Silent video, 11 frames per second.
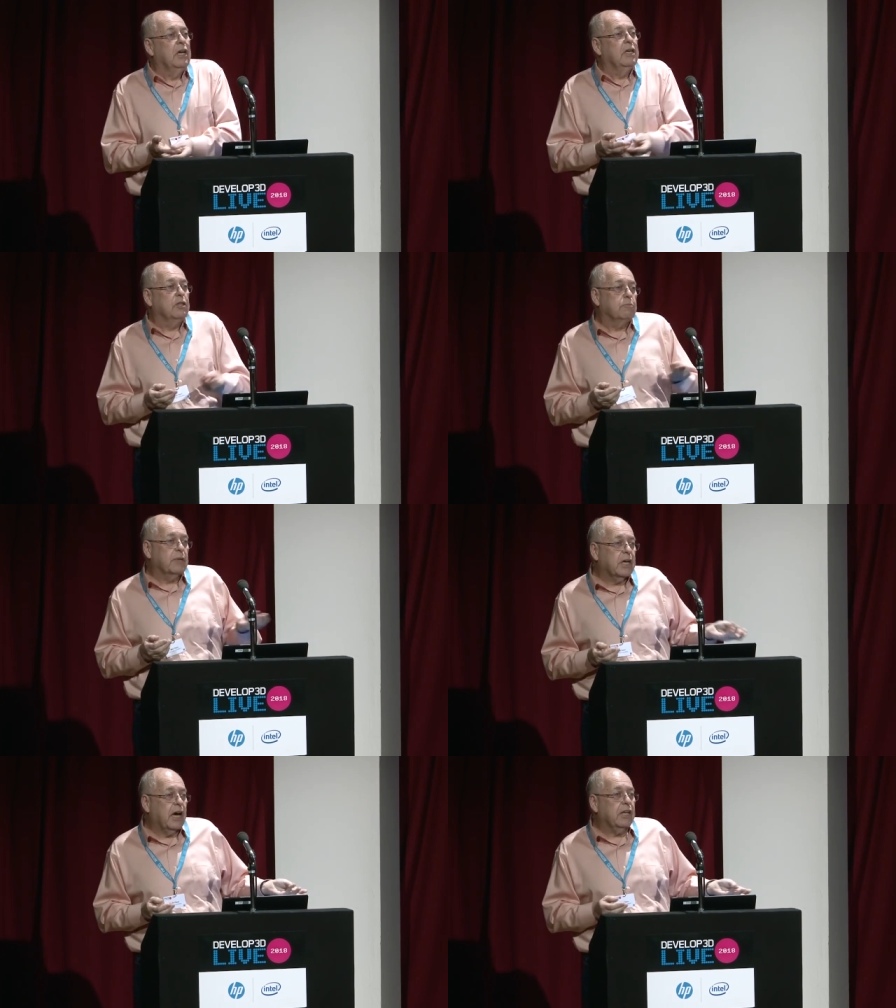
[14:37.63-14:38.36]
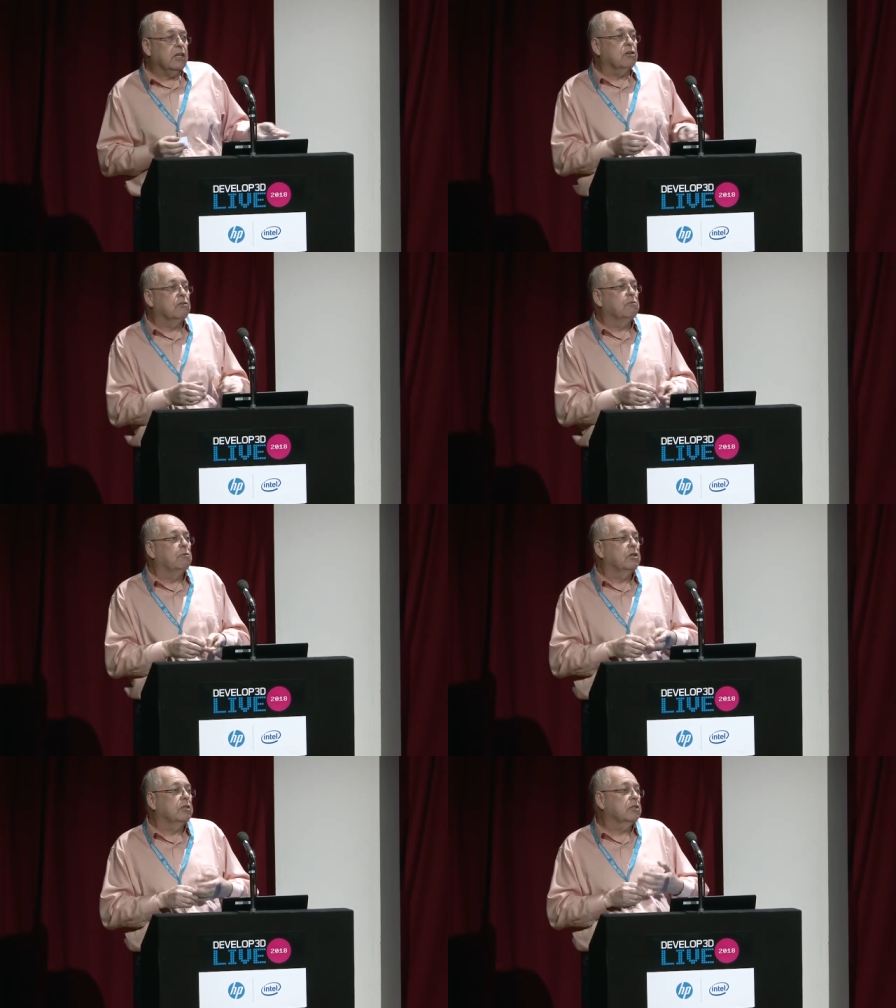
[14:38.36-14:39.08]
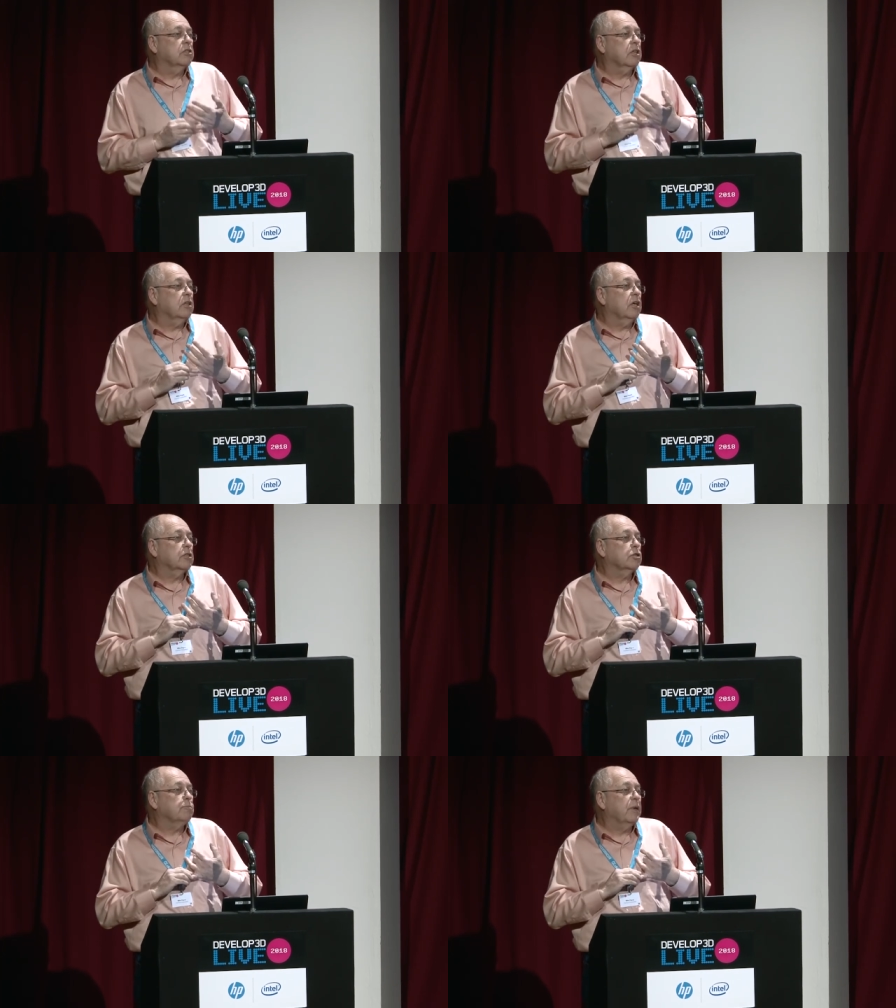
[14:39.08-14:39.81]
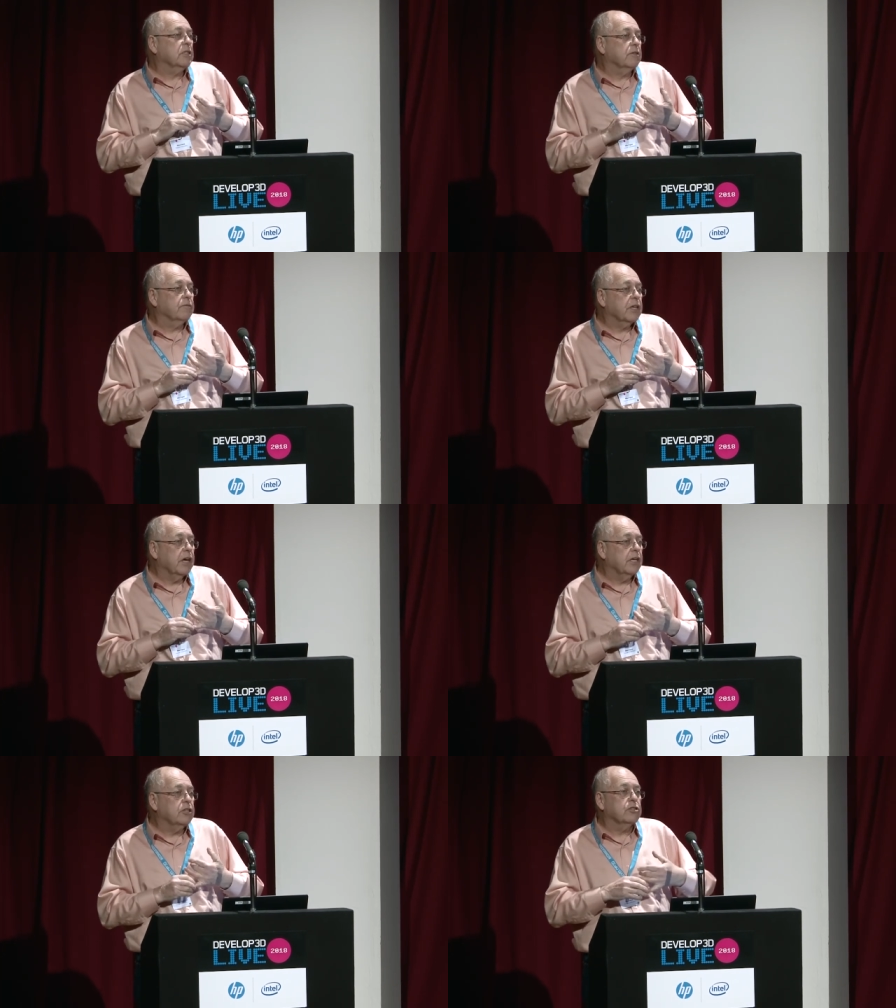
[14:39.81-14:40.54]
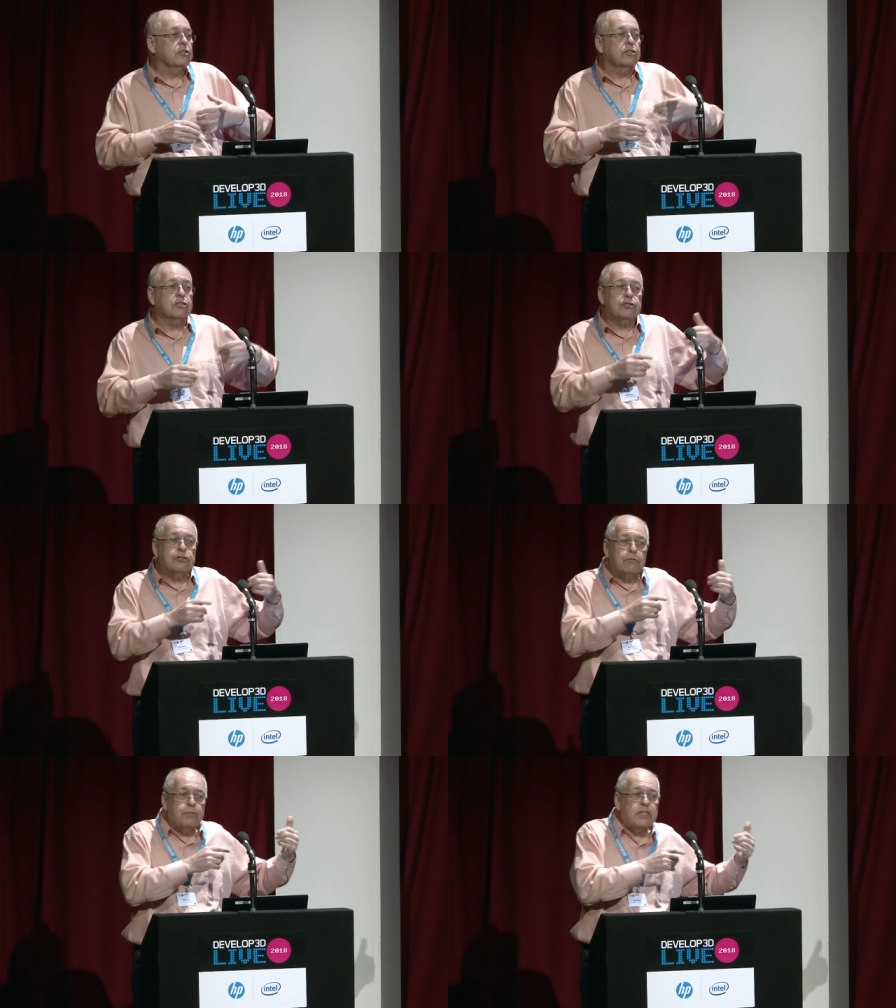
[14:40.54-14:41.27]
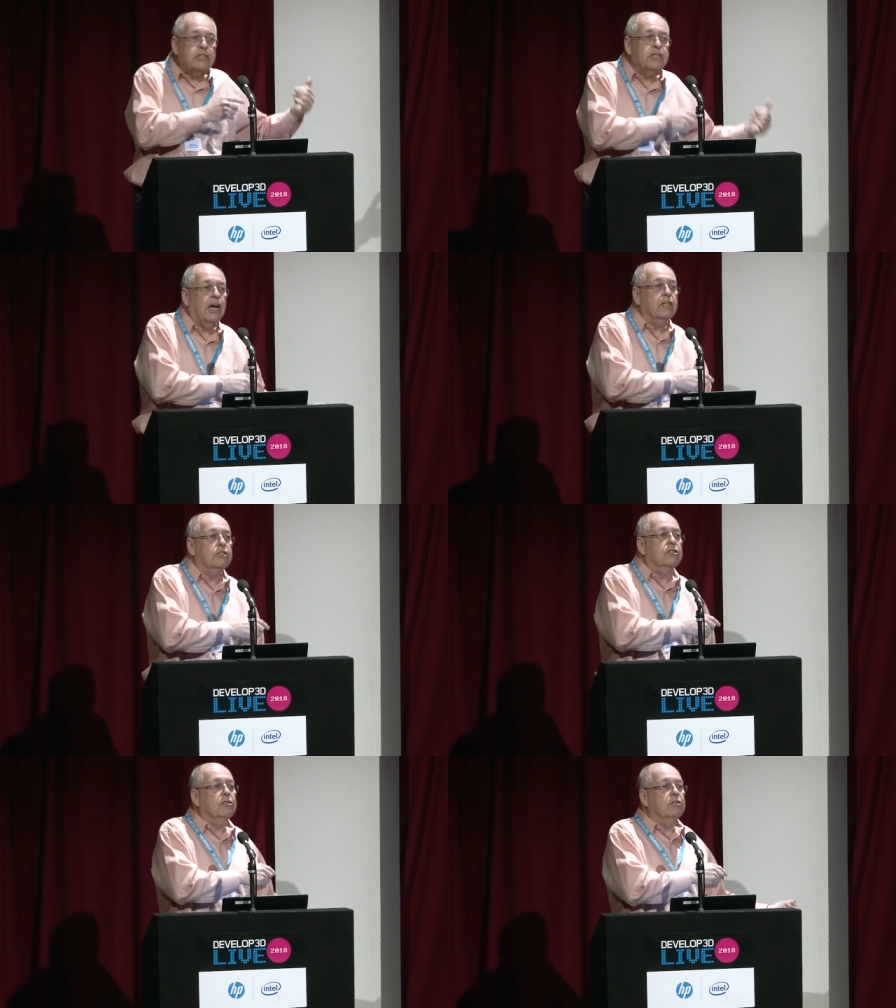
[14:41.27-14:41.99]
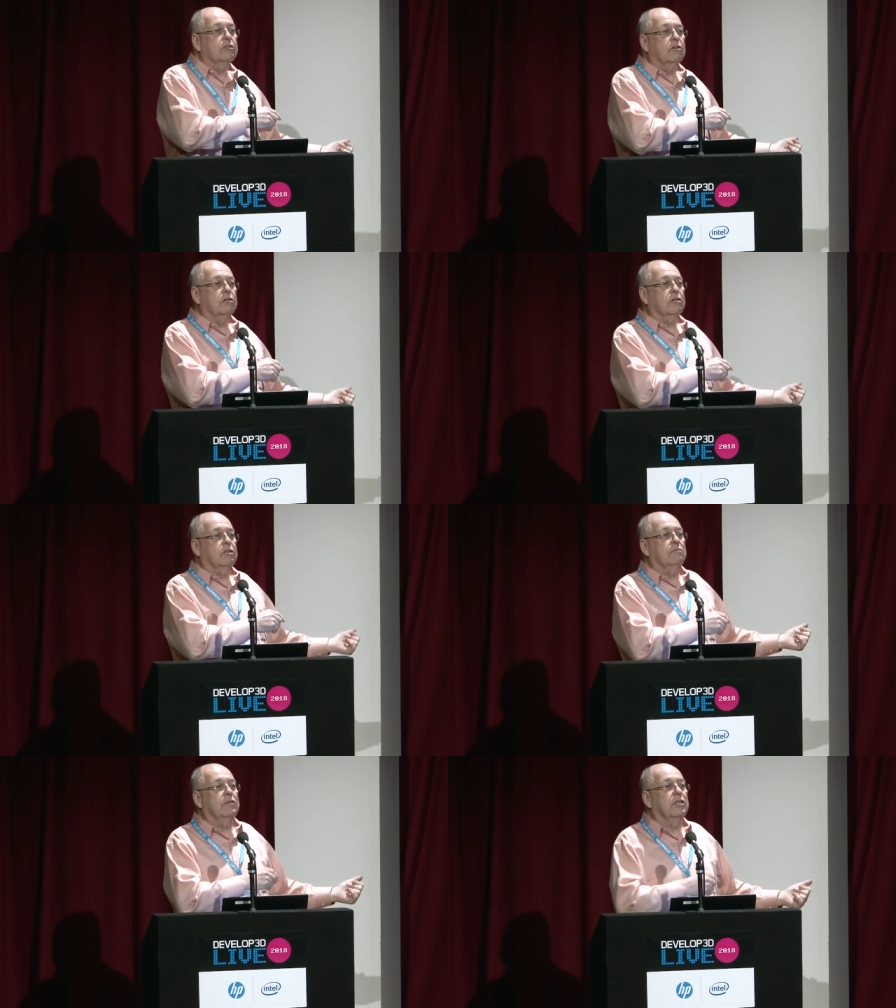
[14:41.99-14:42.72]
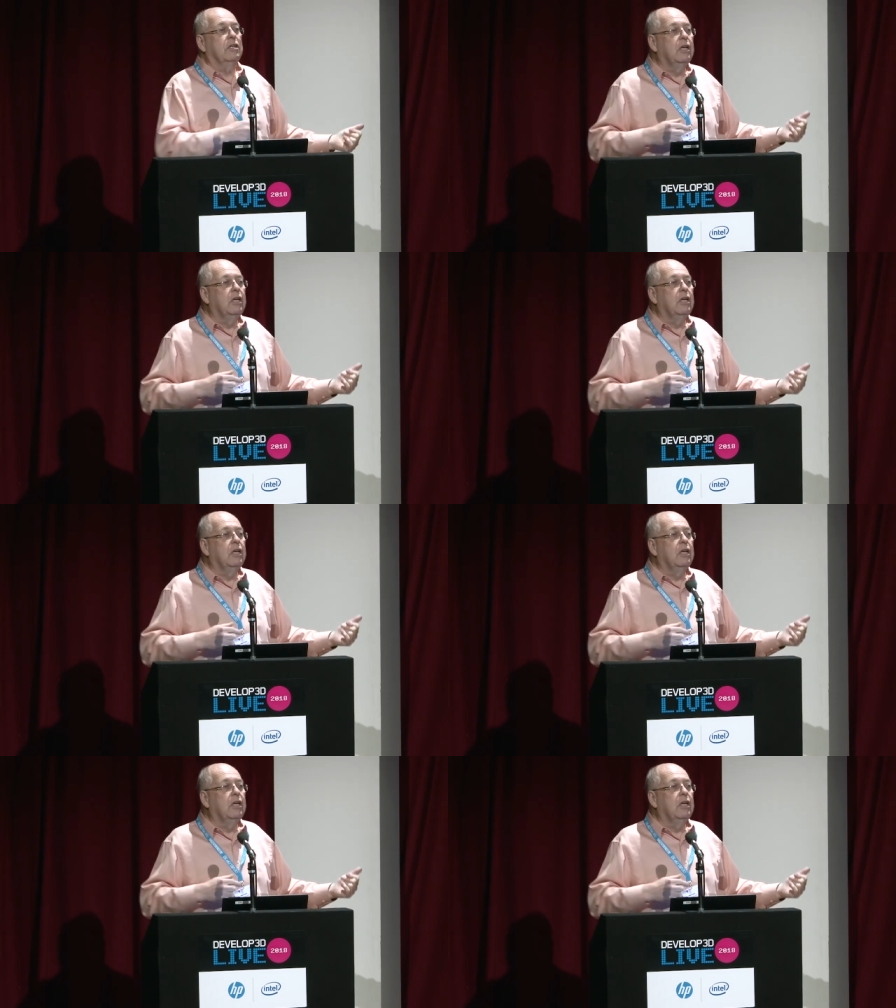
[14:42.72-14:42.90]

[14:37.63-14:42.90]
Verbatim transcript: In the mechanical world, there's a lot of specifications that should be attached to the document.